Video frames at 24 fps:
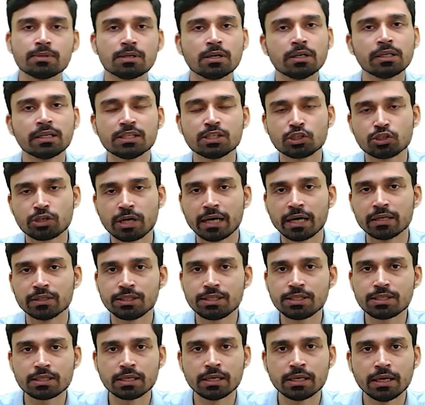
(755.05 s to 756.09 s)
certain
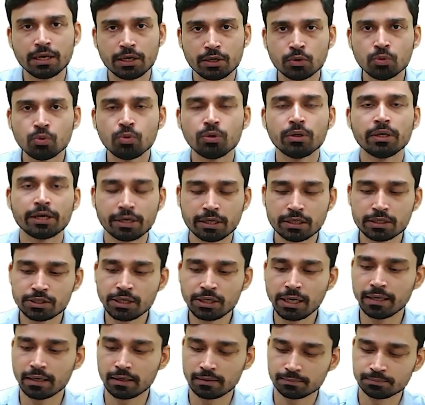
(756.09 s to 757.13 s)
strategies to deter
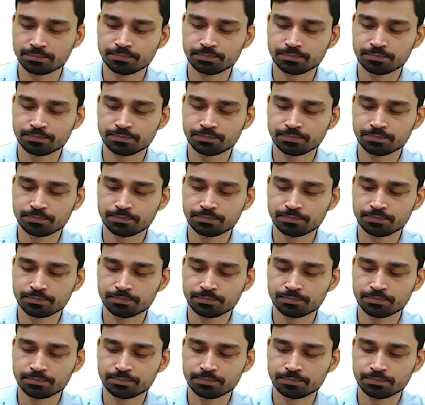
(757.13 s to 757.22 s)
China.